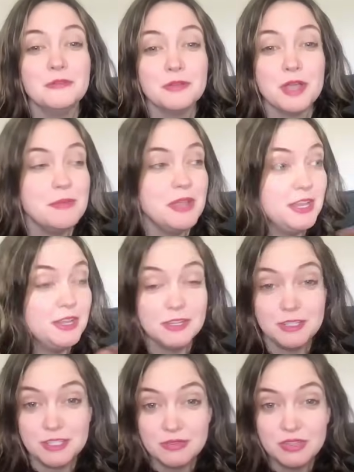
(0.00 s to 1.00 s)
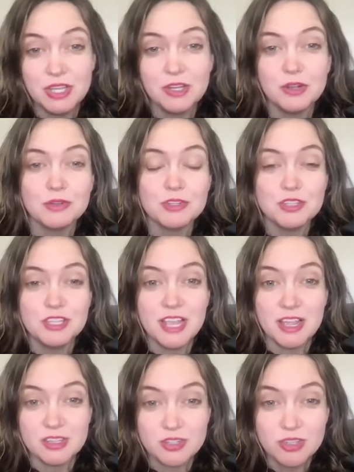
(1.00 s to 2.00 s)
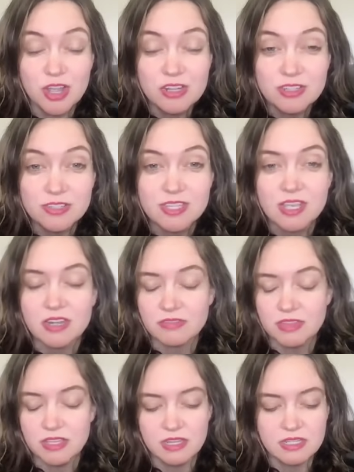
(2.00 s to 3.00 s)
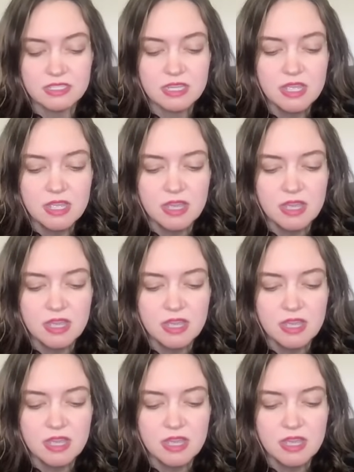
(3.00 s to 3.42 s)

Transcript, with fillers: if I may deviate over to the astrological side of things,